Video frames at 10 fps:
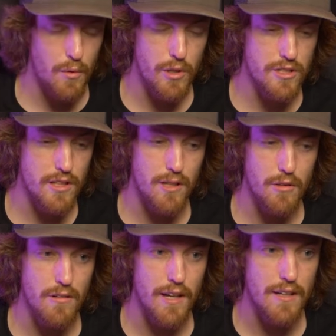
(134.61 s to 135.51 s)
I wish that they
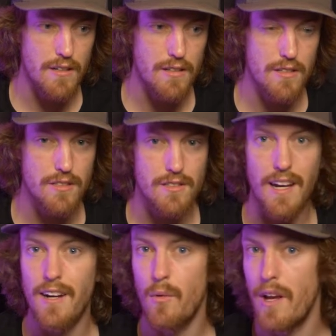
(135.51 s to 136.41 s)
would allow you to just
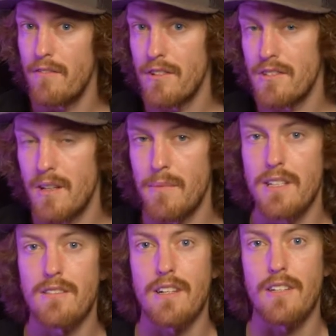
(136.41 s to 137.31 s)
sign a waiver or
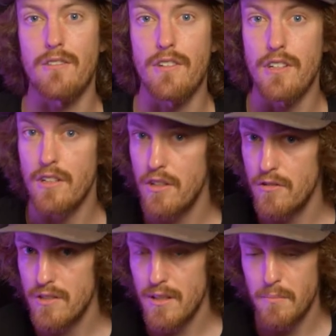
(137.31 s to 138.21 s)
something so that you could
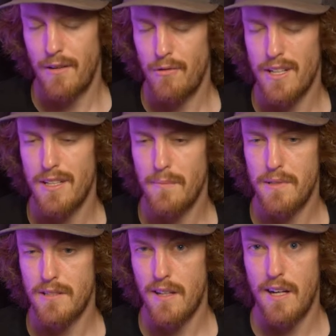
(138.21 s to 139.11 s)
use it. I rigged
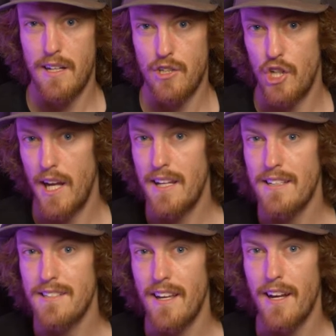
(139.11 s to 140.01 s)
up this kind of
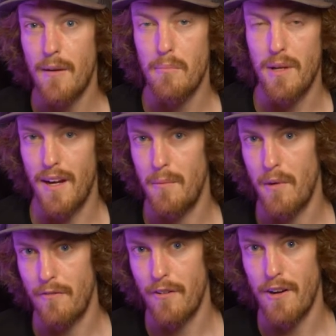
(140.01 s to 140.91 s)
janky setup behind
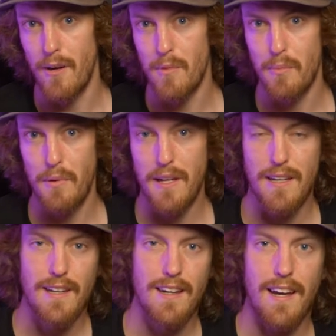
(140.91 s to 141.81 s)
my front number
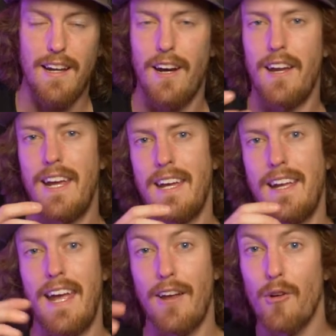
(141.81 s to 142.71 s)
plate. I got
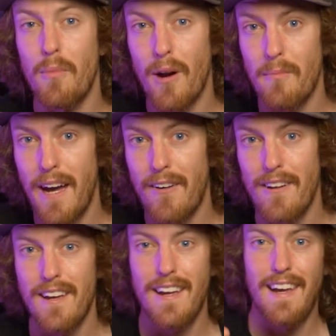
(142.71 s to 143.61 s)
a handlebar
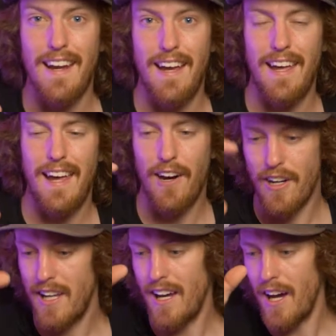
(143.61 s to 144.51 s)
mount and I
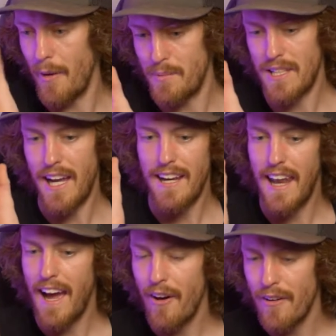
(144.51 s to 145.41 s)
hung it upside
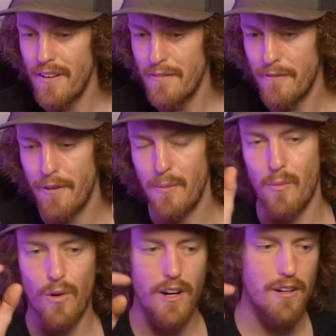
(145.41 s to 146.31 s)
down
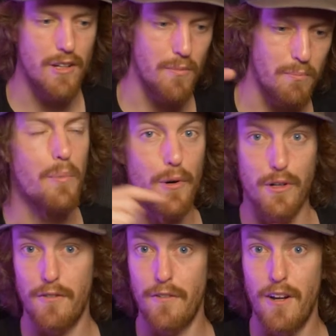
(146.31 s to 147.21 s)
from where you
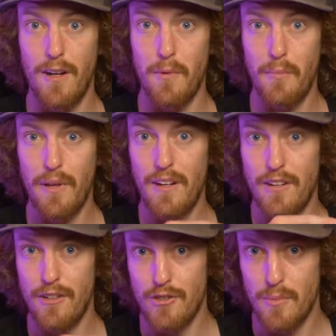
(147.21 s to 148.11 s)
bolt your front number plate
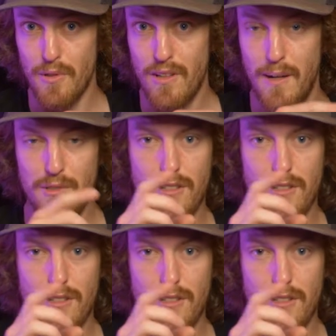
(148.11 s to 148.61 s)
onto your triple clamp.